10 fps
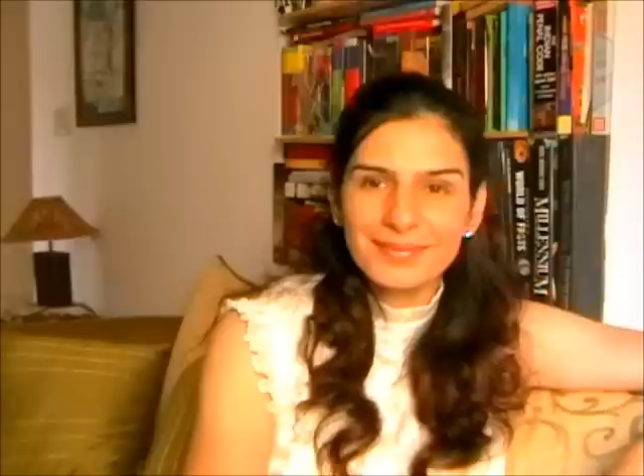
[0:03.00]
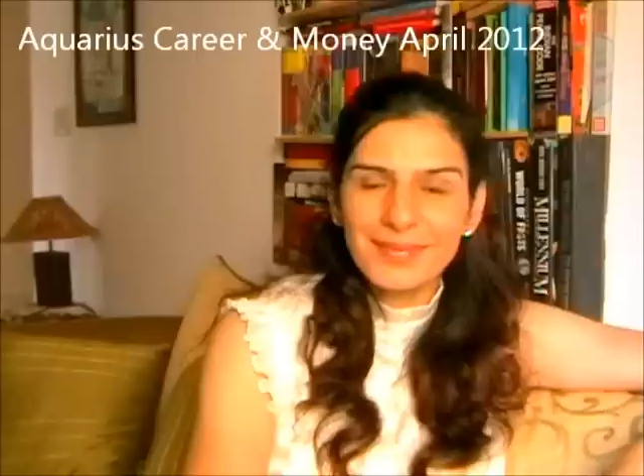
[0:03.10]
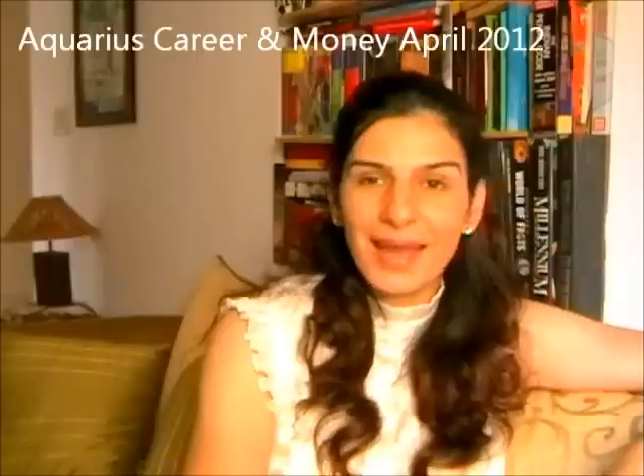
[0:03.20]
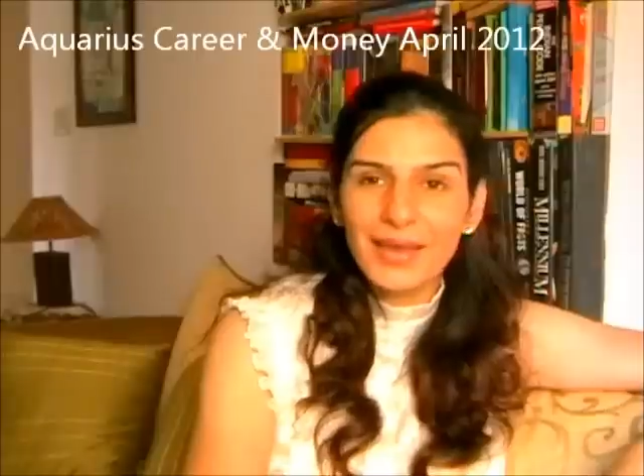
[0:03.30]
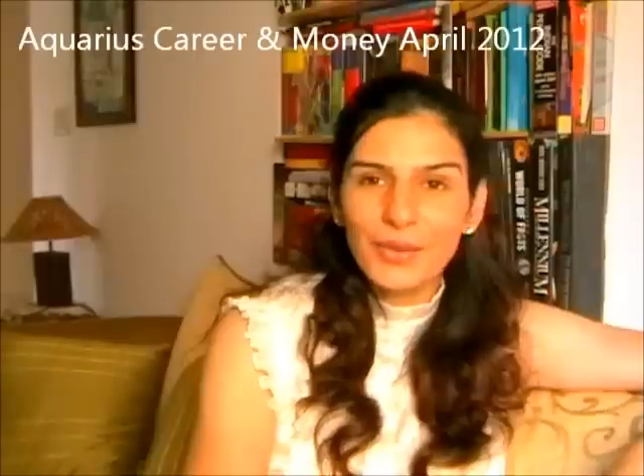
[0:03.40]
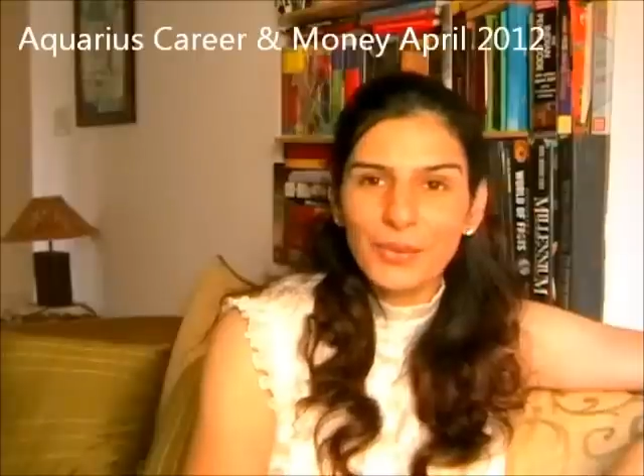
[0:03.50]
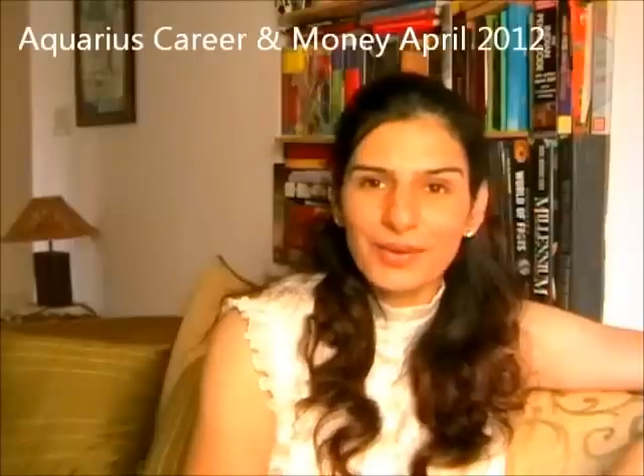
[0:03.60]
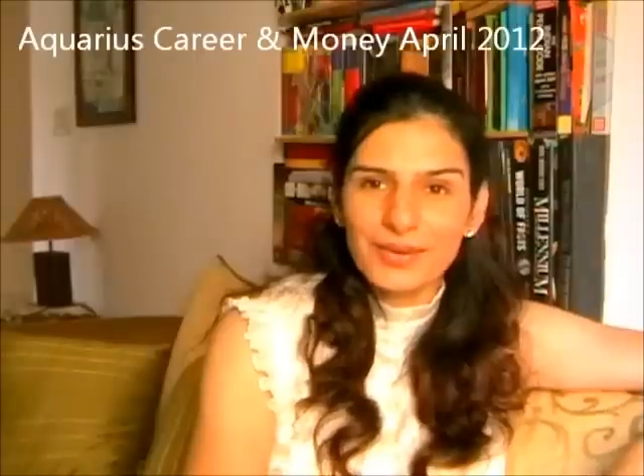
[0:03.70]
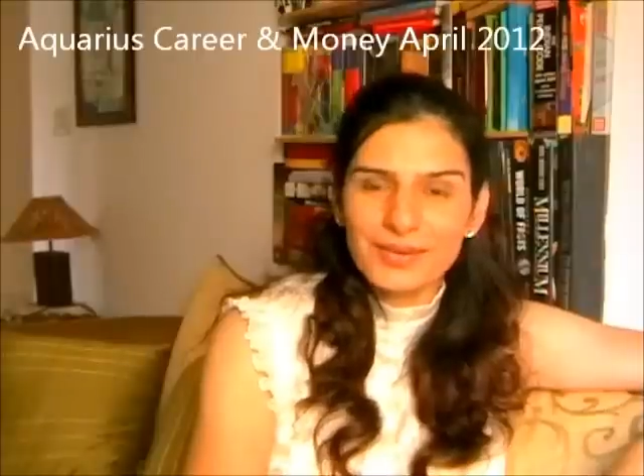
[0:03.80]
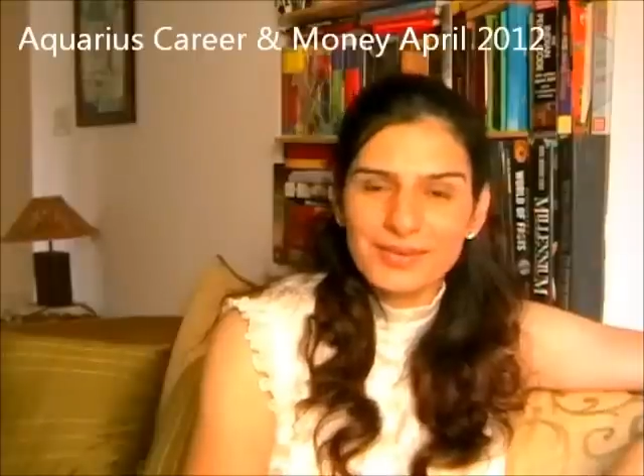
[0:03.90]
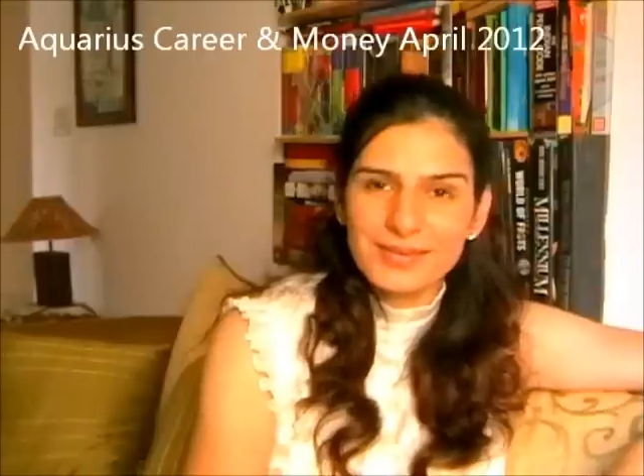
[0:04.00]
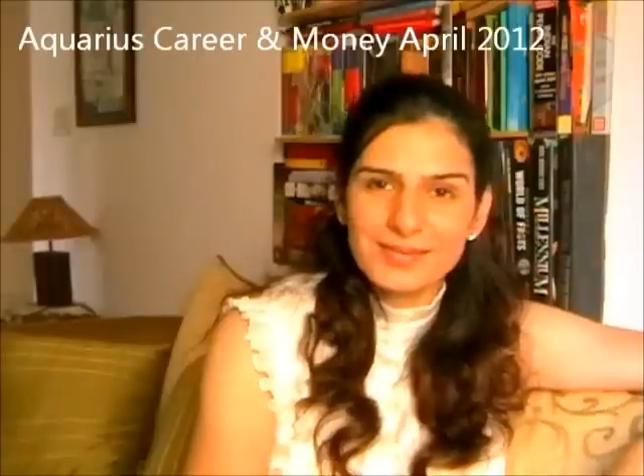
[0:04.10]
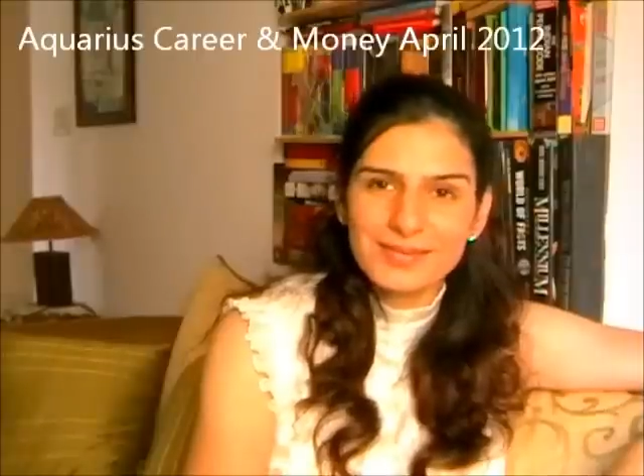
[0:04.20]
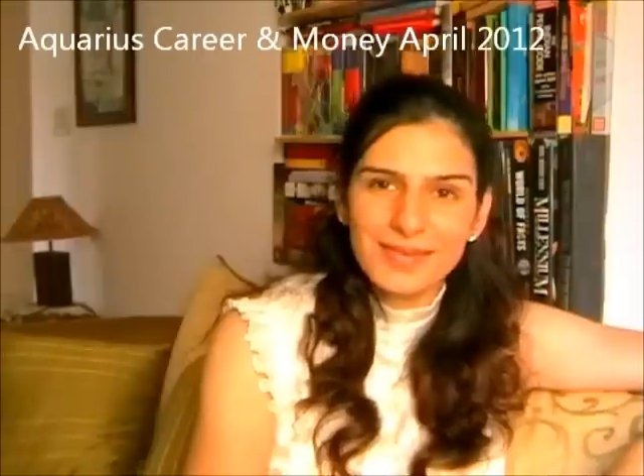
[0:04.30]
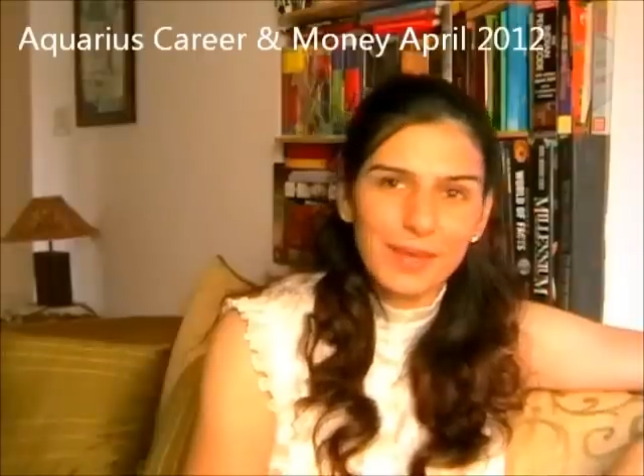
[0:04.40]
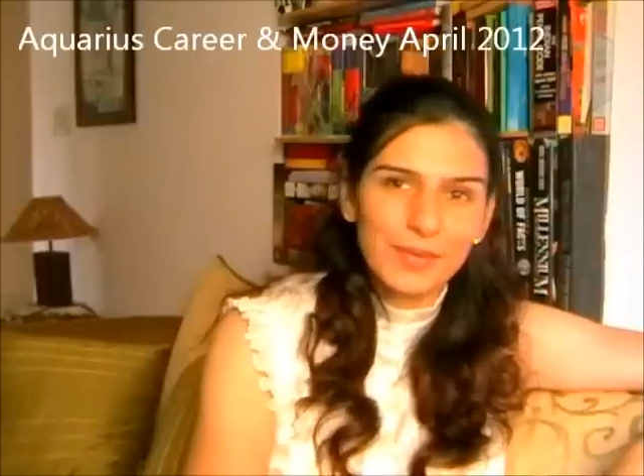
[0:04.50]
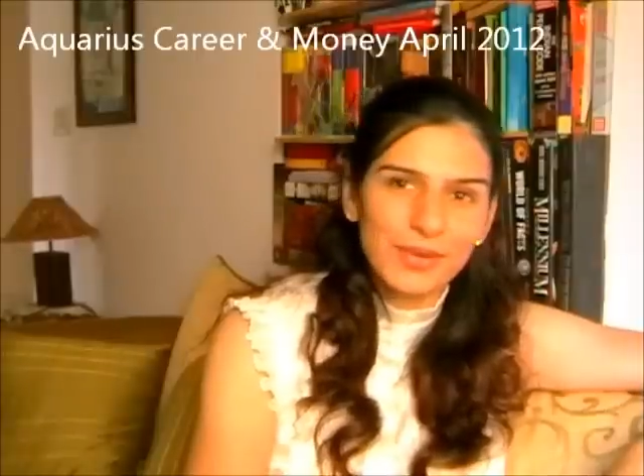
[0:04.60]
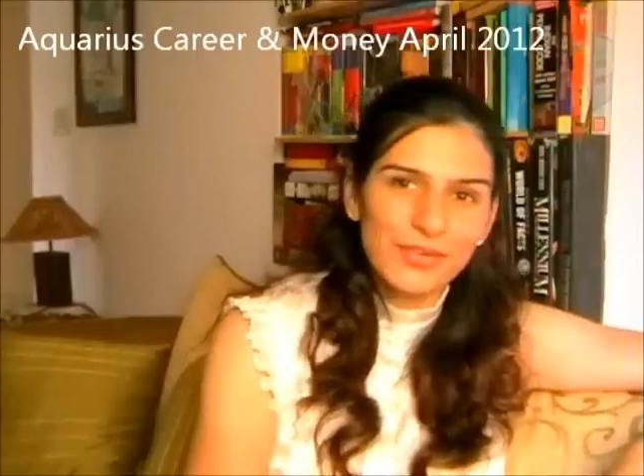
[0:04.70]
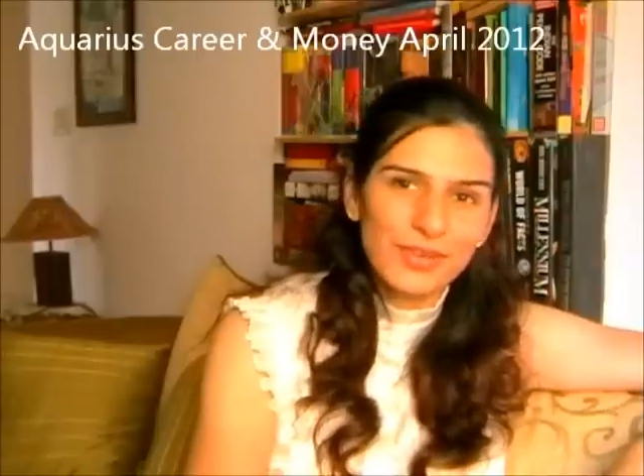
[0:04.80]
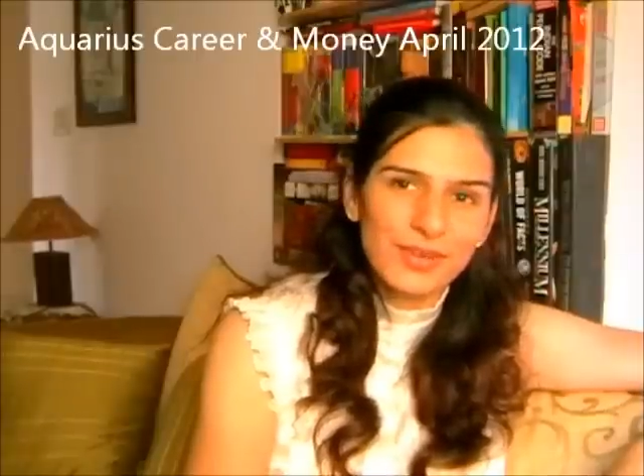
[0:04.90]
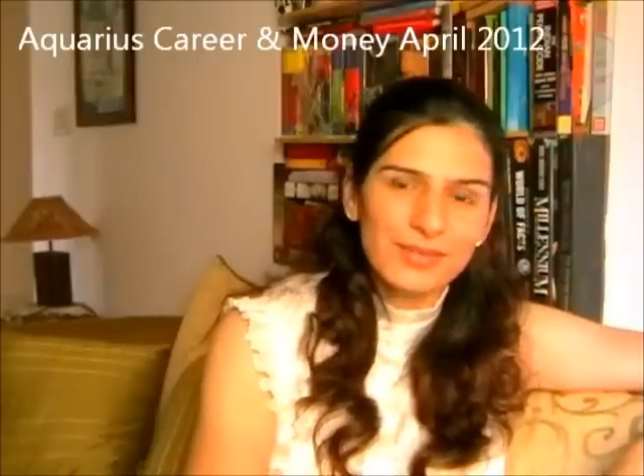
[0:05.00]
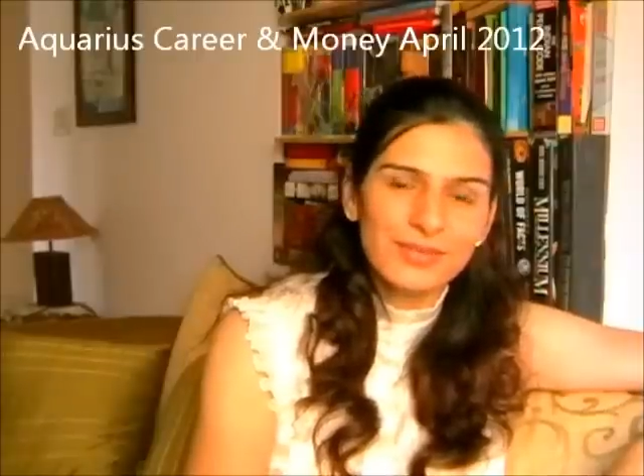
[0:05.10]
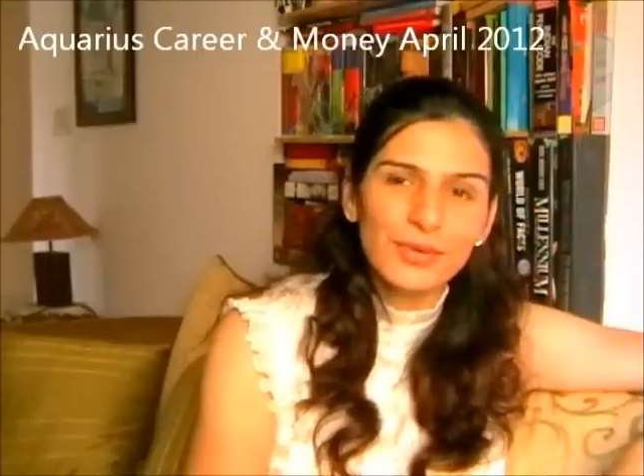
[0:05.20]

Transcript: Hi Aquarius, I'm Anisha.